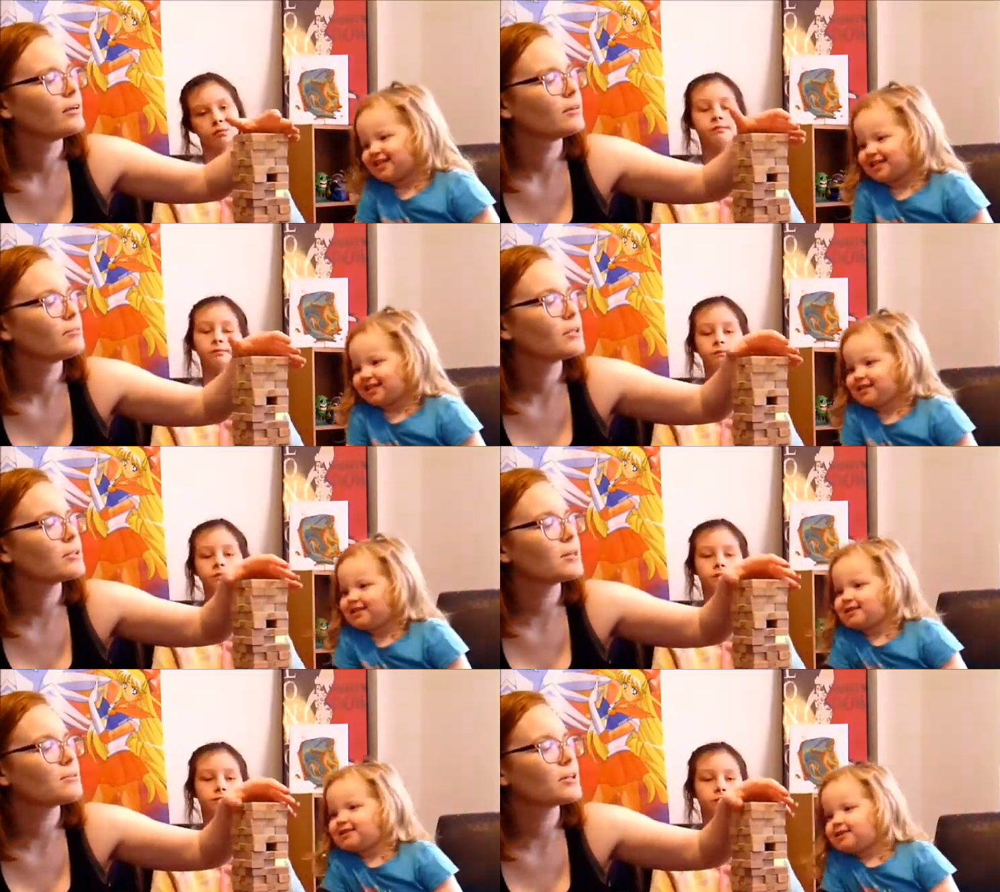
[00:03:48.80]
Speaker 1: please
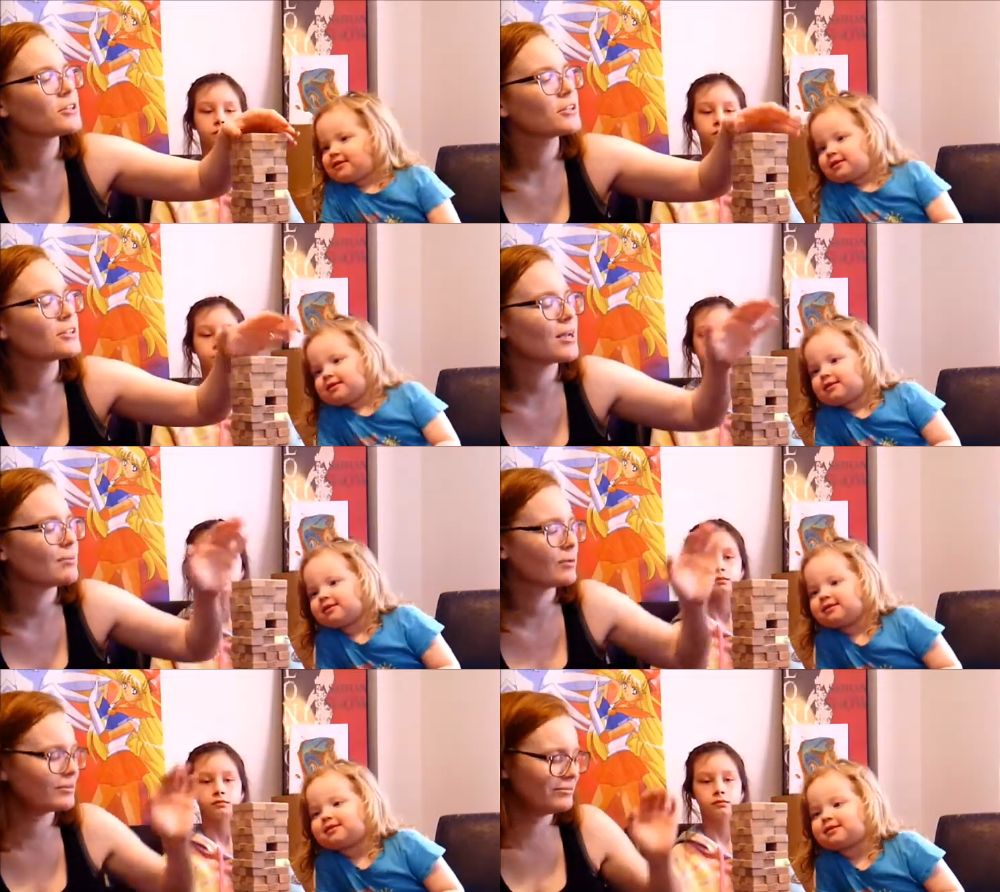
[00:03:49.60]
stop touching the
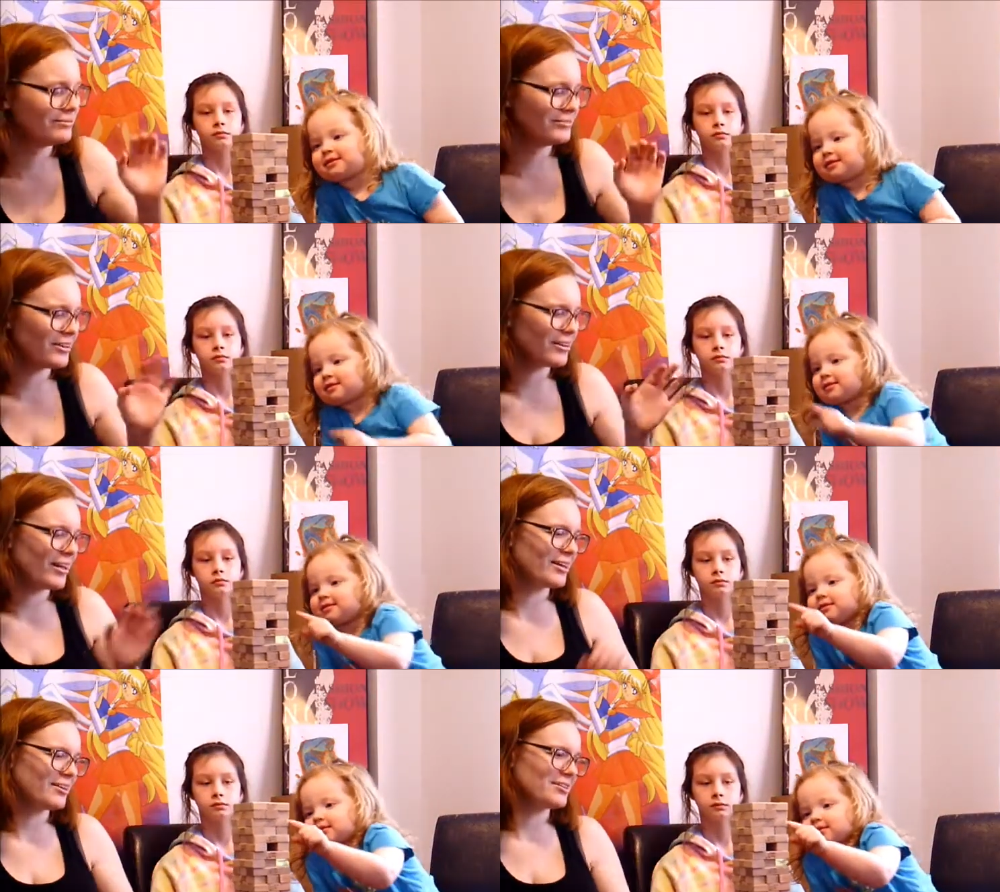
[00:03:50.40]
table.
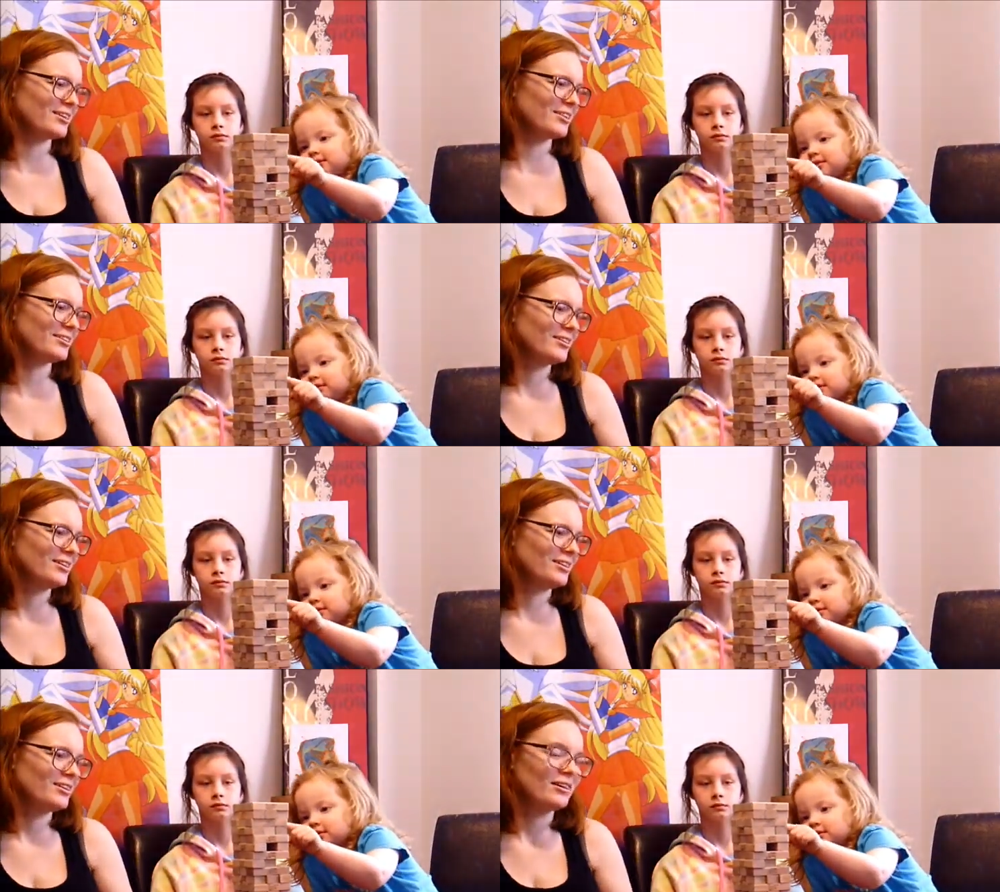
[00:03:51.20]
Okay, your turn.
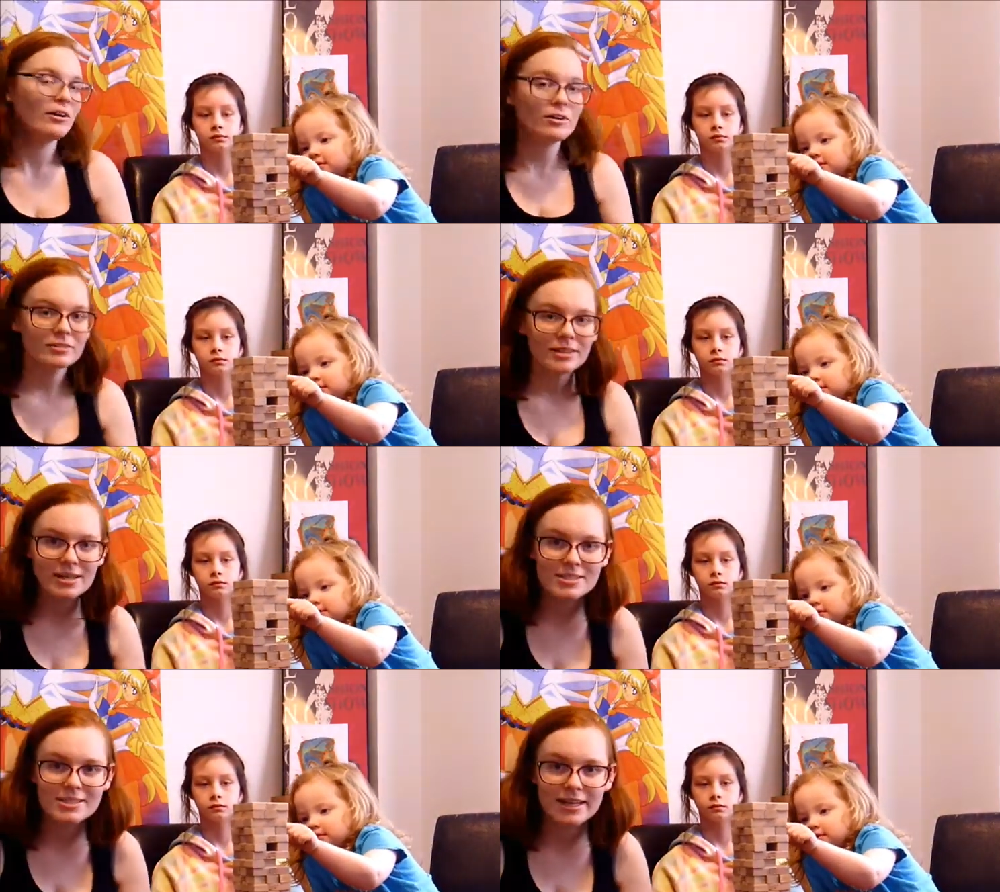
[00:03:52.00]
Well,
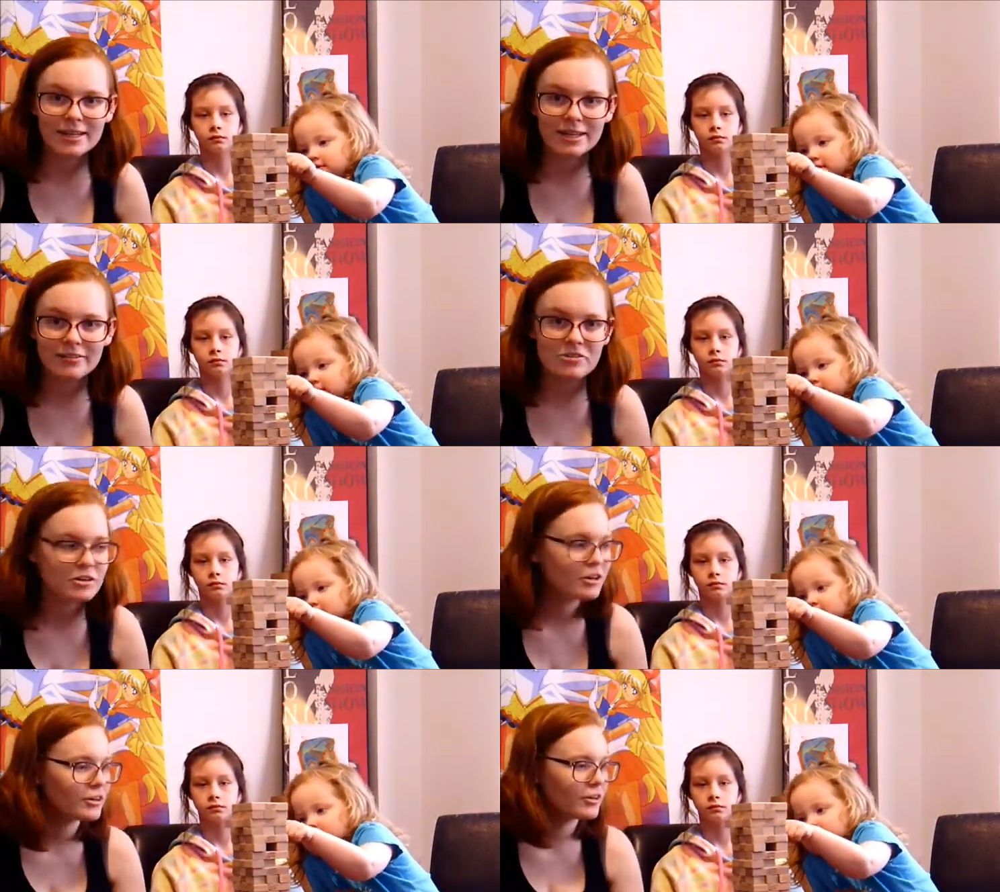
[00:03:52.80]
that's Danny, if you
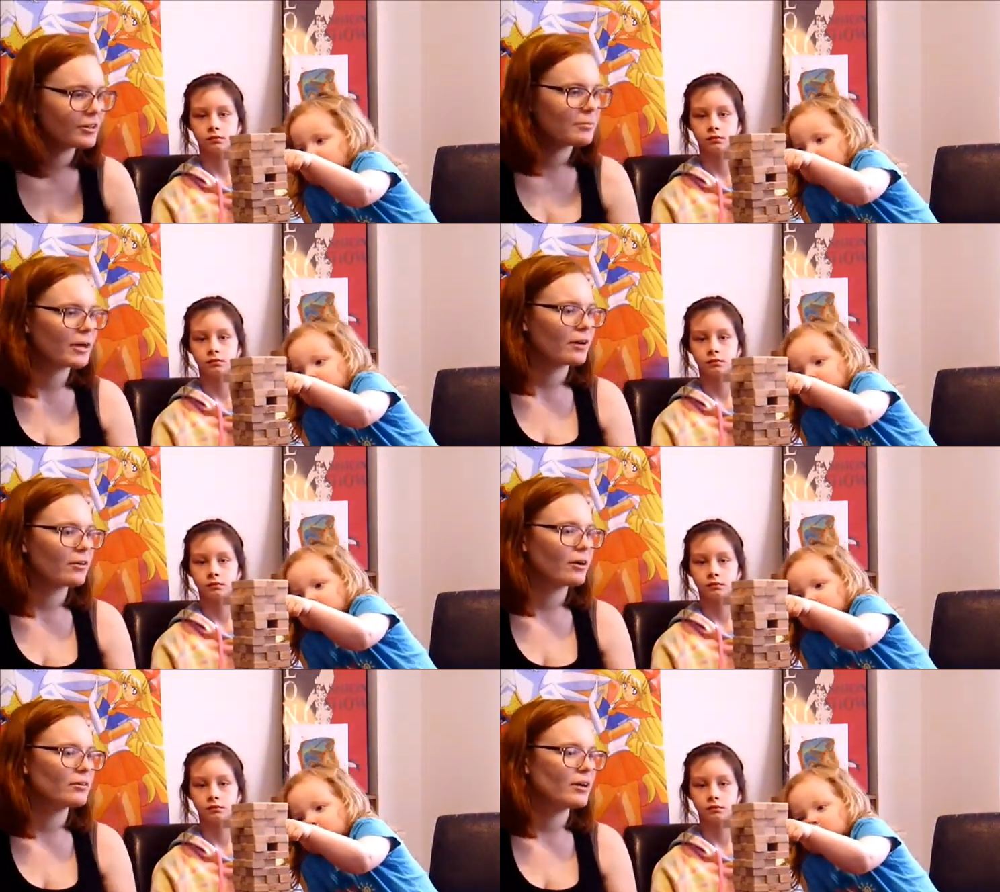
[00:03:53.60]
heard her in the
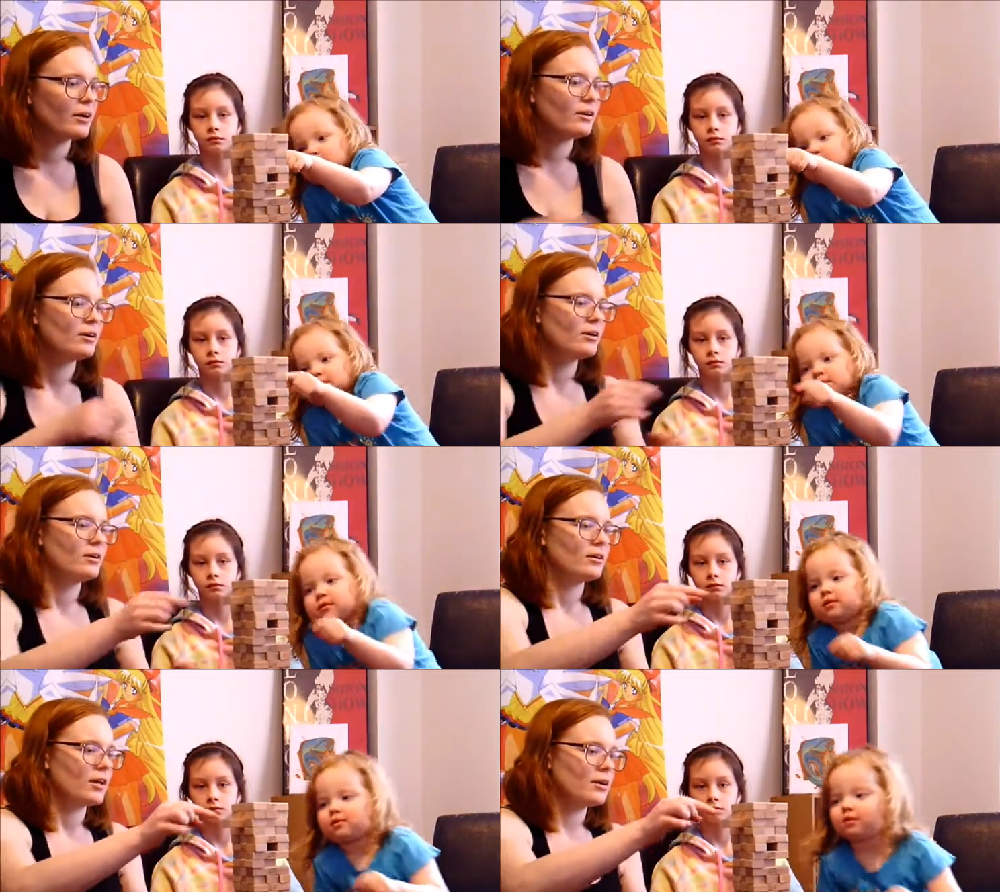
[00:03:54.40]
background there.
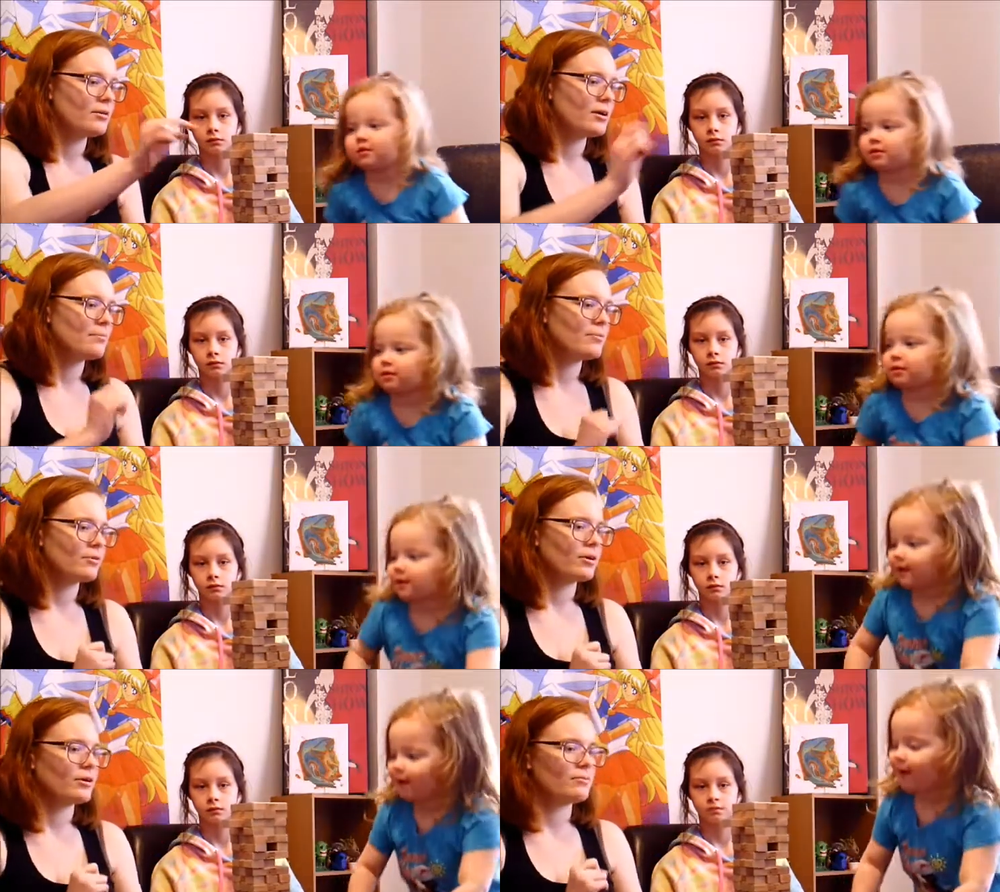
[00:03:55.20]
Okay, come and, come